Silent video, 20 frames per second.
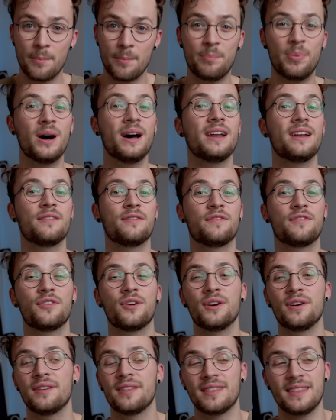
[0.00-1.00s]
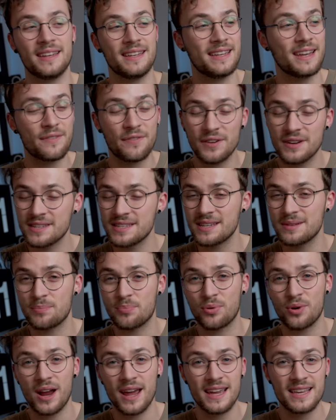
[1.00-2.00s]
But for the difference in
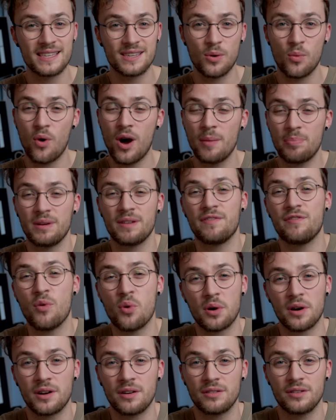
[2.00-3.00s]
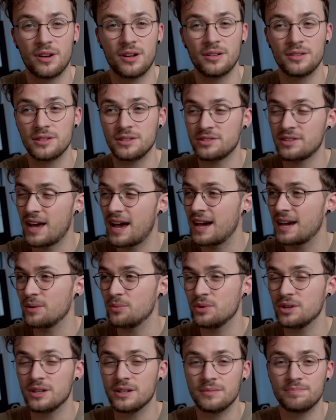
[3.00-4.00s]
price, a whopping $400, I
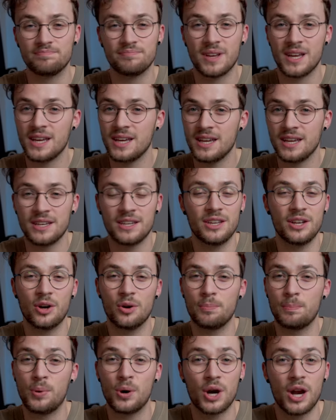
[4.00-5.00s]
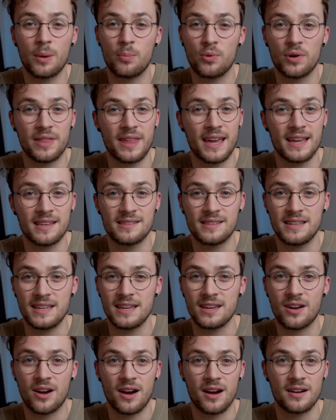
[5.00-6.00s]
will, you know, put up with
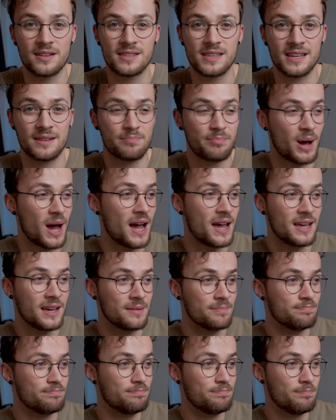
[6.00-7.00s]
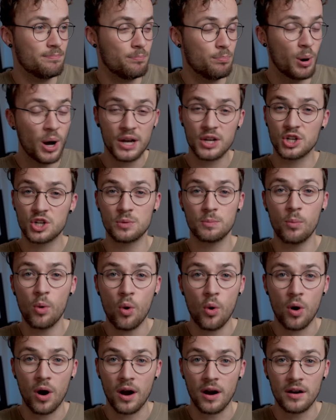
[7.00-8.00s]
SD cards and buy a bunch
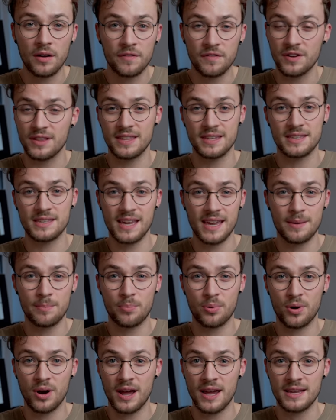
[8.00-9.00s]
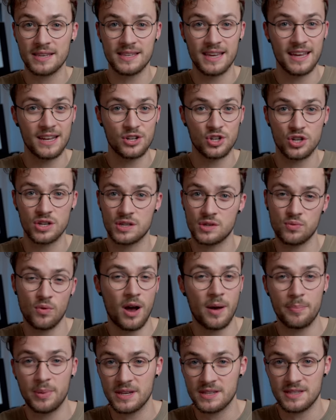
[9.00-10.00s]
more for the same price and just
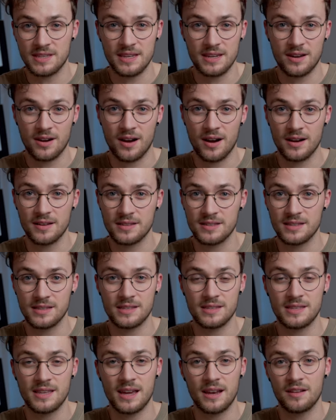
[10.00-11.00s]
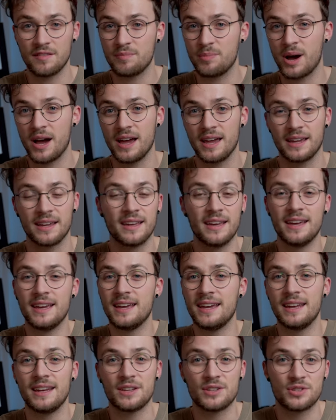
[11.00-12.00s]
swap SD cards instead of buying
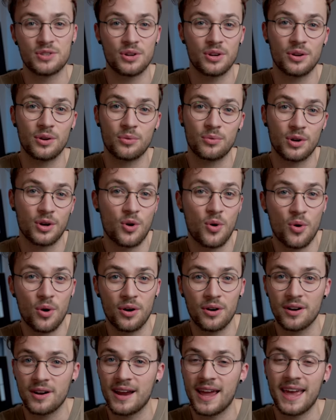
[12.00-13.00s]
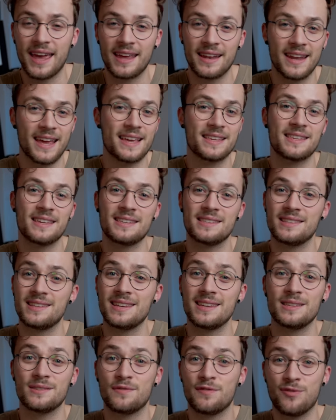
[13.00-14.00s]
an external recorder and
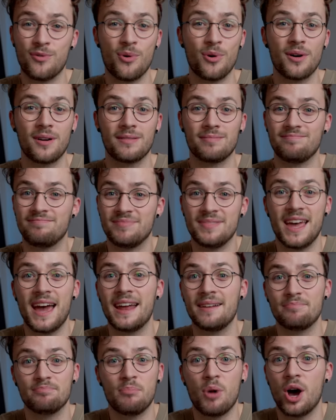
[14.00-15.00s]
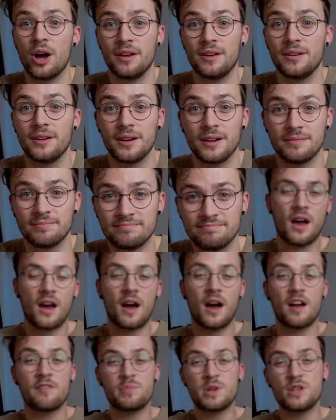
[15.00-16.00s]
SSDs for that monitor.
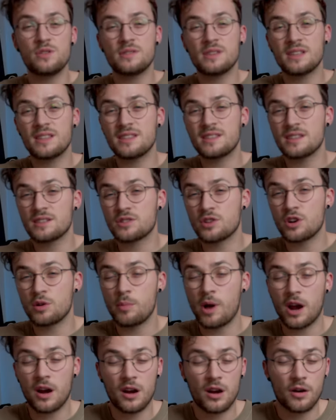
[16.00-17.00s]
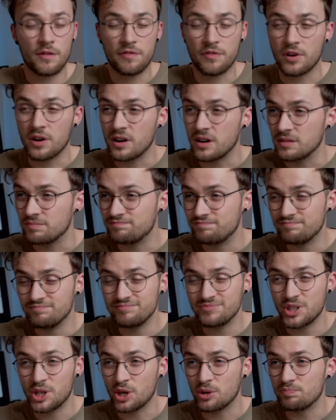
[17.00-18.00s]
I've been using this external monitor for,
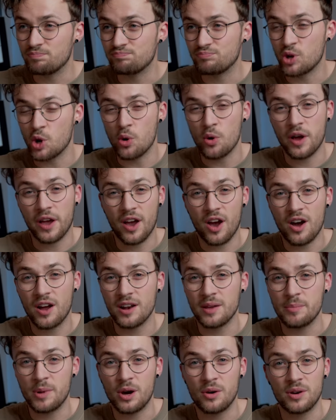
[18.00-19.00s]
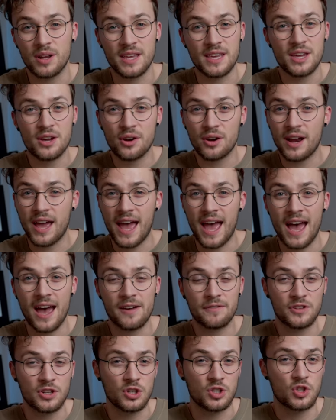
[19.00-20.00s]
you know, going on about a year and a
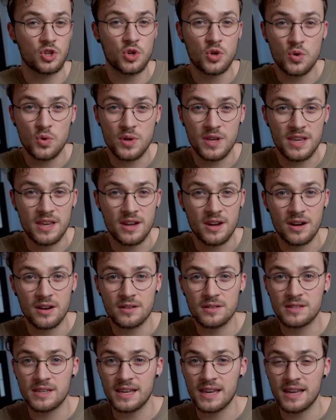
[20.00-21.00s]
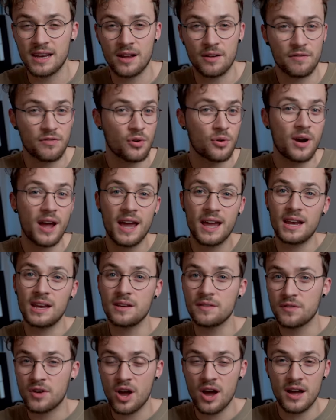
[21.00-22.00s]
half to two years in a variety
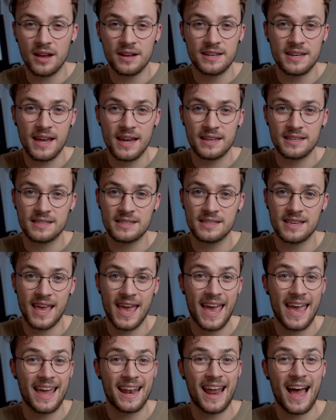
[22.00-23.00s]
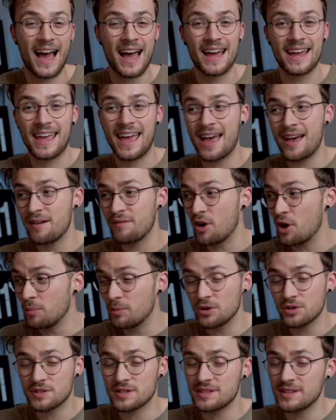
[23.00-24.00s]
of contexts, and I have
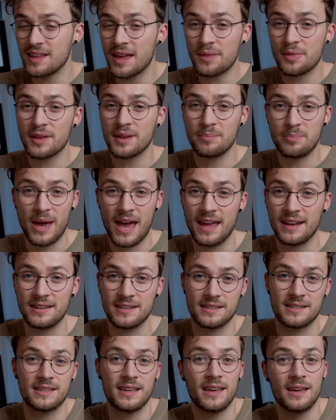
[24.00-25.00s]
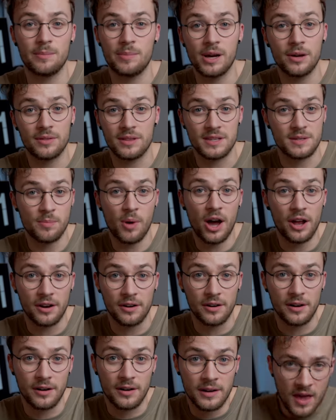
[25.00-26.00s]
almost nothing bad to say about this
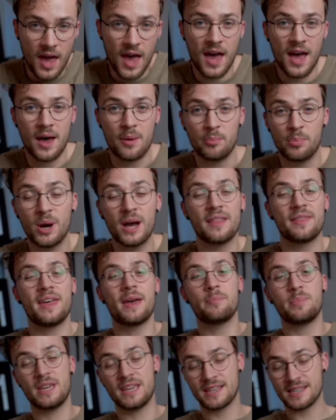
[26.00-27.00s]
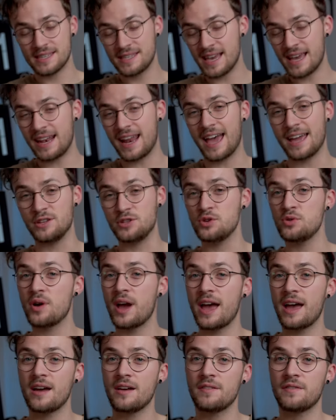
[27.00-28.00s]
monitor. Uh, but that being said, I do
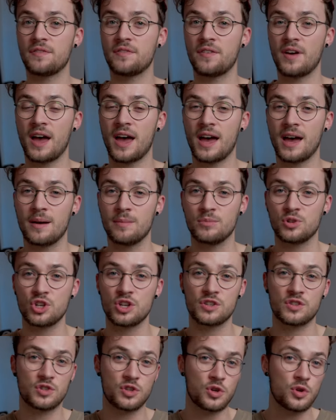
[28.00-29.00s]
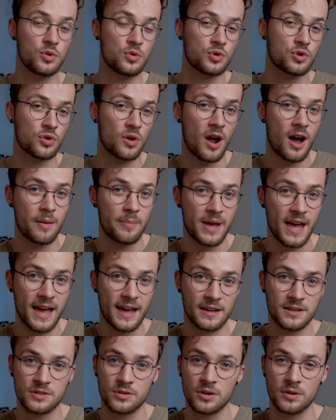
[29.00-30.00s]
have um, just two
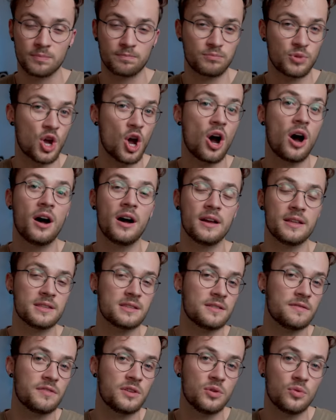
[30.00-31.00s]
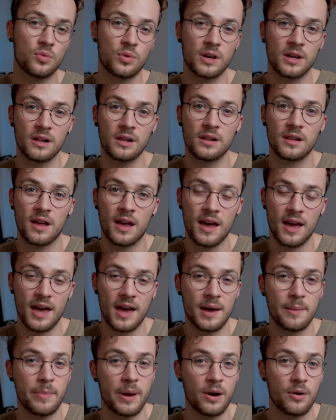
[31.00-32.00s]
drawbacks or cons, if you will, uh,
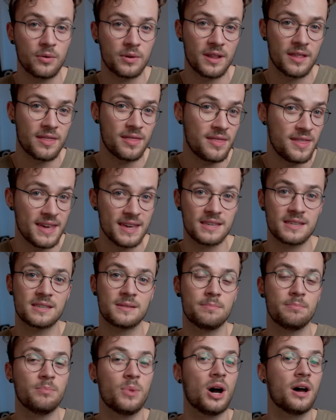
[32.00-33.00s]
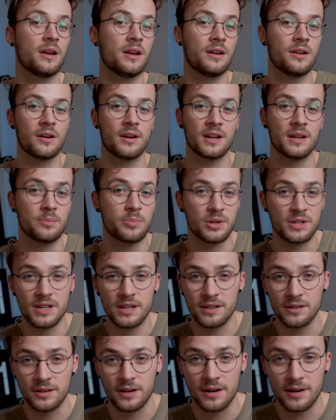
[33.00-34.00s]
about this monitor in
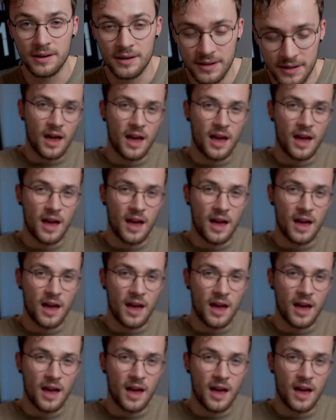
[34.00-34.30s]
particular.